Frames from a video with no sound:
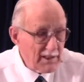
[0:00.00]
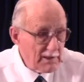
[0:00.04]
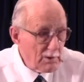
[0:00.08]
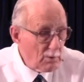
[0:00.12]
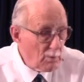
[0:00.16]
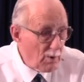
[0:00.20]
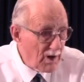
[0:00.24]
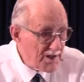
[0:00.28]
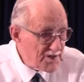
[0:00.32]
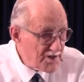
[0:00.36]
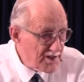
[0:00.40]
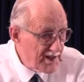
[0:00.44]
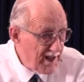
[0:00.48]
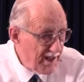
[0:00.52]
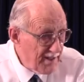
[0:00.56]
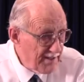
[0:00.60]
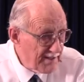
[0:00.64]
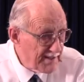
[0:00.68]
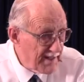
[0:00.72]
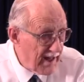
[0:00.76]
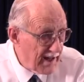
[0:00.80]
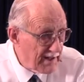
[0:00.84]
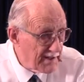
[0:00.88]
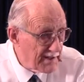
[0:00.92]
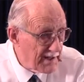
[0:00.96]
But there was
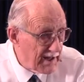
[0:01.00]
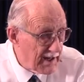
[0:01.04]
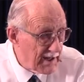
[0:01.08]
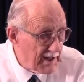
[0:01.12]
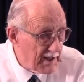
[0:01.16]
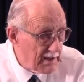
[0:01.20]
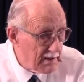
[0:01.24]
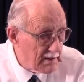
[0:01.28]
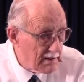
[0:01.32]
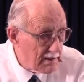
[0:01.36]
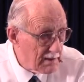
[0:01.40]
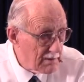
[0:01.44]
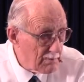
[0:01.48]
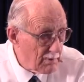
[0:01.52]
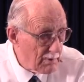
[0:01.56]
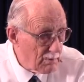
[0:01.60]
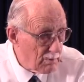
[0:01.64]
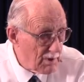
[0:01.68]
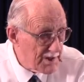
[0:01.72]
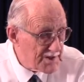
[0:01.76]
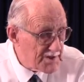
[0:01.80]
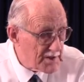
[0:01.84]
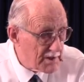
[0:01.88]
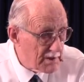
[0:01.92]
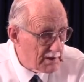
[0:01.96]
death that day.
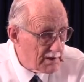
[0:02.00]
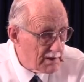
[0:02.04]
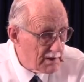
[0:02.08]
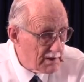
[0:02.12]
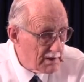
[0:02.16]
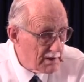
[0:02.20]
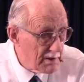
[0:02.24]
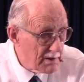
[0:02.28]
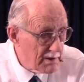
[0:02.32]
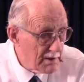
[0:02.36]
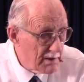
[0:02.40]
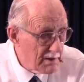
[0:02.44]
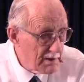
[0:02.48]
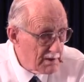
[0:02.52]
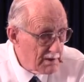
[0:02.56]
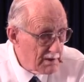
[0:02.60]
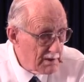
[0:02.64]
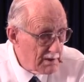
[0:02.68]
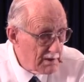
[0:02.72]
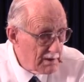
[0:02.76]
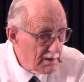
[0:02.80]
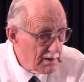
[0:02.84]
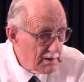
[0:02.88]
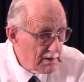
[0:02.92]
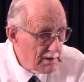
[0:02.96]
What was it?
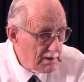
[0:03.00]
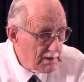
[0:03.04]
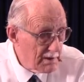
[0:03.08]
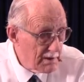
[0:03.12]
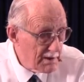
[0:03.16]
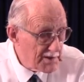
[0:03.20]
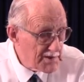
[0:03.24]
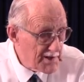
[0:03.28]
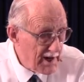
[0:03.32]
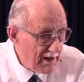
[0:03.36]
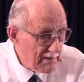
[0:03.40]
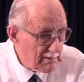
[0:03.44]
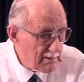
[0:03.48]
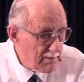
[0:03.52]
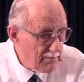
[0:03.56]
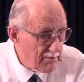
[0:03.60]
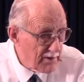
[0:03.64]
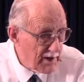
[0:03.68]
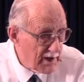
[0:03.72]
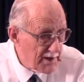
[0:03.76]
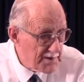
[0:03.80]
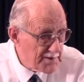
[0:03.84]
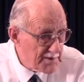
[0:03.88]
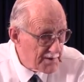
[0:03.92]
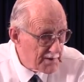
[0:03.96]
A
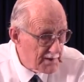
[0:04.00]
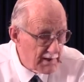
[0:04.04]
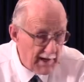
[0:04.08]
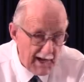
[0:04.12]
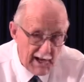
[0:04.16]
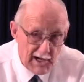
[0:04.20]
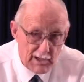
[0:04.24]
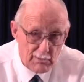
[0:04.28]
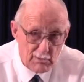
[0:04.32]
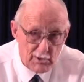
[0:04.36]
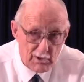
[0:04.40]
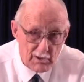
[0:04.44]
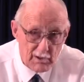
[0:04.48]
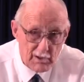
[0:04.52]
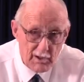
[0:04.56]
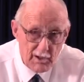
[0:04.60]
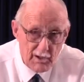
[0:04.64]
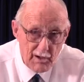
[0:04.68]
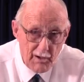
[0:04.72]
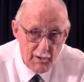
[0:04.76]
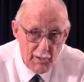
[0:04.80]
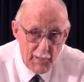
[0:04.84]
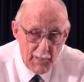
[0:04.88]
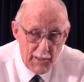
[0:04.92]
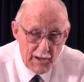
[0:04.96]
sacrifice, animal.
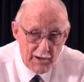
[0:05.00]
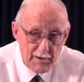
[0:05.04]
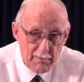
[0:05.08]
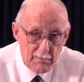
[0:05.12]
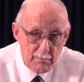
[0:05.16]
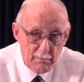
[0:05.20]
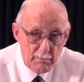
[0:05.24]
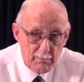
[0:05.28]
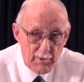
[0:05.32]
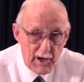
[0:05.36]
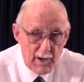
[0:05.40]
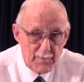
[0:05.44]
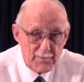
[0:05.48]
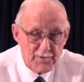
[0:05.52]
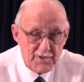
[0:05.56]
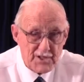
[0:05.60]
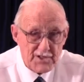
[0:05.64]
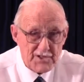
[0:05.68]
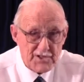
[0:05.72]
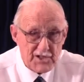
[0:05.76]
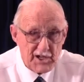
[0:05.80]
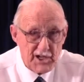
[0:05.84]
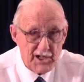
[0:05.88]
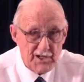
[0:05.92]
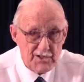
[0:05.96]

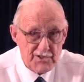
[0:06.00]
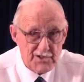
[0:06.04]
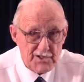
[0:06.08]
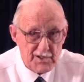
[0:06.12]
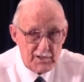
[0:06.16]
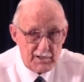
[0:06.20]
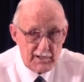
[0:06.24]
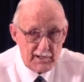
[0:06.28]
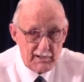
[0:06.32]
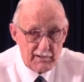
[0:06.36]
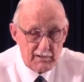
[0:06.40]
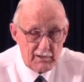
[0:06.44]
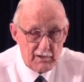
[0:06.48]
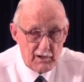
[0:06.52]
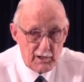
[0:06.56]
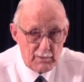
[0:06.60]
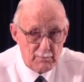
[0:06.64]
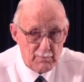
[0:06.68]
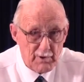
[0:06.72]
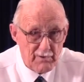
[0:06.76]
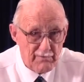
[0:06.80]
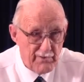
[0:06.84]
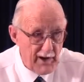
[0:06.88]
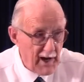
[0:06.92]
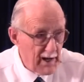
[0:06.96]
Perhaps the skins that
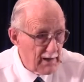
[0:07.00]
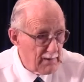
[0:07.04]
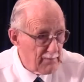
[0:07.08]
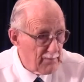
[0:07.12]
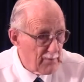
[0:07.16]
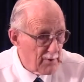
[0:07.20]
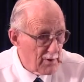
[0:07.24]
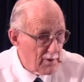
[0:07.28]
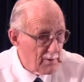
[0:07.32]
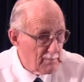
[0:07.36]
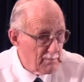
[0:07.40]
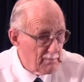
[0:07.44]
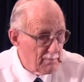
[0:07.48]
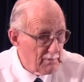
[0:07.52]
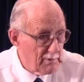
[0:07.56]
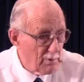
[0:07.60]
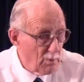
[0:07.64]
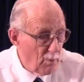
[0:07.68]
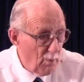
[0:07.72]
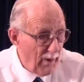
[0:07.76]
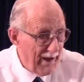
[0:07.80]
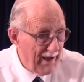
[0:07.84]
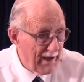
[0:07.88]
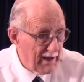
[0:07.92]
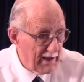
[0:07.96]
God provided for them
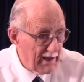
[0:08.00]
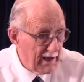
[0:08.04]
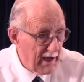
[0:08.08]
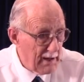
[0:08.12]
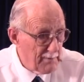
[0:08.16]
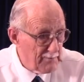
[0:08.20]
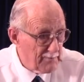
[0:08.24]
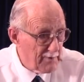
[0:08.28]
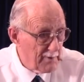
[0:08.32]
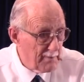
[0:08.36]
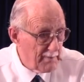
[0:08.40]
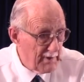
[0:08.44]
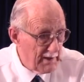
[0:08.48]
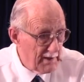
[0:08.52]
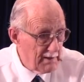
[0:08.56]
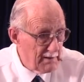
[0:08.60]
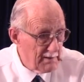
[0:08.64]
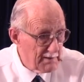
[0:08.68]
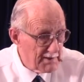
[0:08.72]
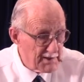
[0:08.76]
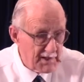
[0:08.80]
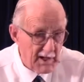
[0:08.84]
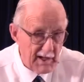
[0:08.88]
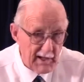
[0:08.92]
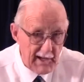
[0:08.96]
to wear came from
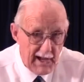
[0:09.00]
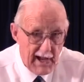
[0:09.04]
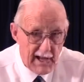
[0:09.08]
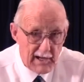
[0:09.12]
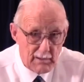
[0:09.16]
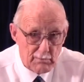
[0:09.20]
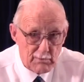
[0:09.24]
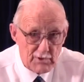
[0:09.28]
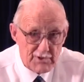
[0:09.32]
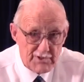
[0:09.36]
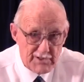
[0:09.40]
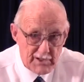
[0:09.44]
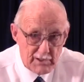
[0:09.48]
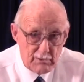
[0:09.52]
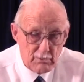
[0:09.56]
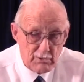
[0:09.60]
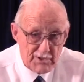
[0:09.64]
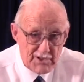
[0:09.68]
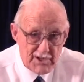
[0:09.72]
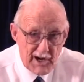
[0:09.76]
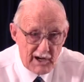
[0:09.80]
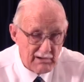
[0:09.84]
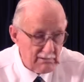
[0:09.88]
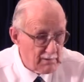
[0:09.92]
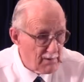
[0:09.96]
the skin animals
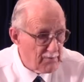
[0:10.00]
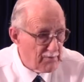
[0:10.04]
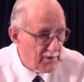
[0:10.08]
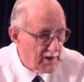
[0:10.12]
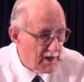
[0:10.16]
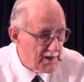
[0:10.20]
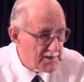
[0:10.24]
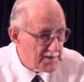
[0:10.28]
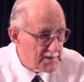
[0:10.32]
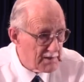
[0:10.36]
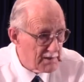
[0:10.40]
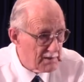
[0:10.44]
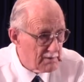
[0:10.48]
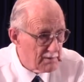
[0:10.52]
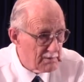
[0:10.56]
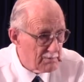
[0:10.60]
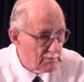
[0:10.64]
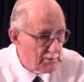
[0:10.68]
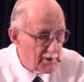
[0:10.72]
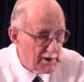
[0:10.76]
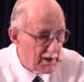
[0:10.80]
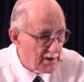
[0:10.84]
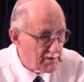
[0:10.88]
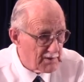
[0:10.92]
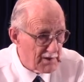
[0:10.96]
that were sacrificed.
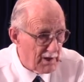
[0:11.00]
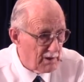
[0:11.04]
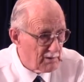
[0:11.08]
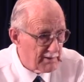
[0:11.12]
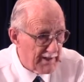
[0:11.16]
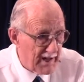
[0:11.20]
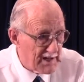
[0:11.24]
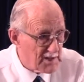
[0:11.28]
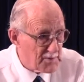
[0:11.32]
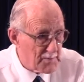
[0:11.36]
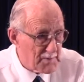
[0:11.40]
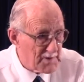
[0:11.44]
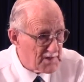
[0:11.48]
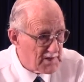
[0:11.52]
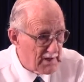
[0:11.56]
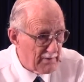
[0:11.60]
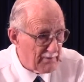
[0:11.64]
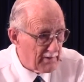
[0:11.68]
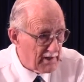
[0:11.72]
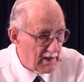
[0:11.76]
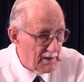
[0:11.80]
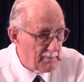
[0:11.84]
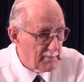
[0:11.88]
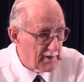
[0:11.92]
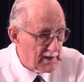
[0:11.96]
We're not told that
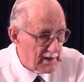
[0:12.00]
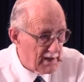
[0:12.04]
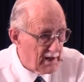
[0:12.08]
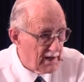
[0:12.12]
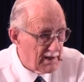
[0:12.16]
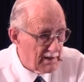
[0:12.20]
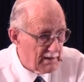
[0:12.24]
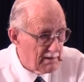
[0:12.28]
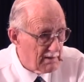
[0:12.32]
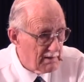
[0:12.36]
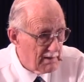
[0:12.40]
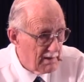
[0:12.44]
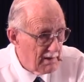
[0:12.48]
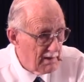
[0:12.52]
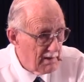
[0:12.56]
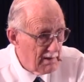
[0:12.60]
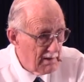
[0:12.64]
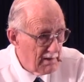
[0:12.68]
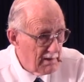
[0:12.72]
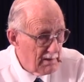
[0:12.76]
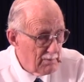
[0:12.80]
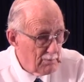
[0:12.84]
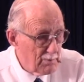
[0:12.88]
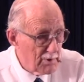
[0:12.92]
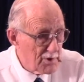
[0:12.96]
specifically, but I
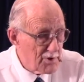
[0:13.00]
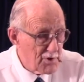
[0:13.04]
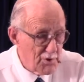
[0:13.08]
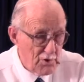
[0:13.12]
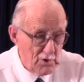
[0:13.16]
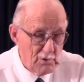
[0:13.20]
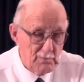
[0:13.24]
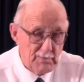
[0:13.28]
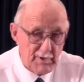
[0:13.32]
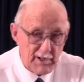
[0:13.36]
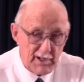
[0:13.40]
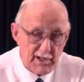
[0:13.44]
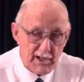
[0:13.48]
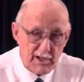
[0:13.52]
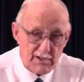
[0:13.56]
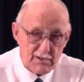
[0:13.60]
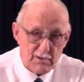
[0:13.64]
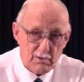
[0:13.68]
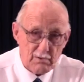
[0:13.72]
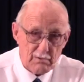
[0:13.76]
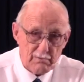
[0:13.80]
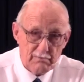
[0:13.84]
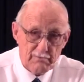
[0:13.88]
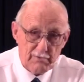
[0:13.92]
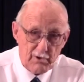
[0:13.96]
would assume that
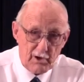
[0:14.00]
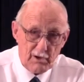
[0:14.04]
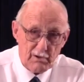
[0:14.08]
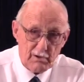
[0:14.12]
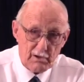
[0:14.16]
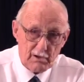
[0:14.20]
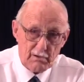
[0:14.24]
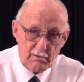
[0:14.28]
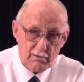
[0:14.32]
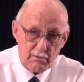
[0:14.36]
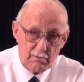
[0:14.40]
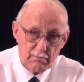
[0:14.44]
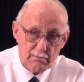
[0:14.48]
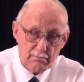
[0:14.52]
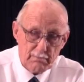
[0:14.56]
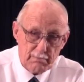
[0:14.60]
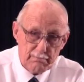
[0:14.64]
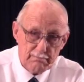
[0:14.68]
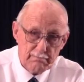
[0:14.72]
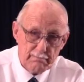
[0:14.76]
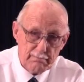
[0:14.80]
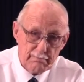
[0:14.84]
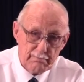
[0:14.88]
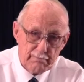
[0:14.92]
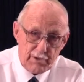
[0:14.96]
it's very
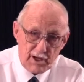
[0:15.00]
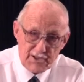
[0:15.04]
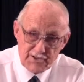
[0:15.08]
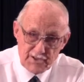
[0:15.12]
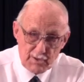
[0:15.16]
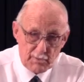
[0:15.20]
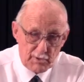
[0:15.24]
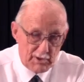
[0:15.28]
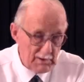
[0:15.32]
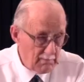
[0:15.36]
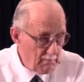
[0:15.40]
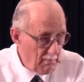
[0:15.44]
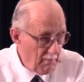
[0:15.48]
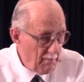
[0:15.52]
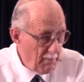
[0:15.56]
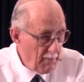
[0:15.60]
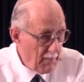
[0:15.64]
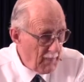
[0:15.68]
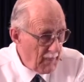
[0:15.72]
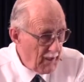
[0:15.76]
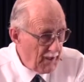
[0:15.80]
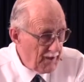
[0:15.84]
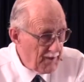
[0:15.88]
possible.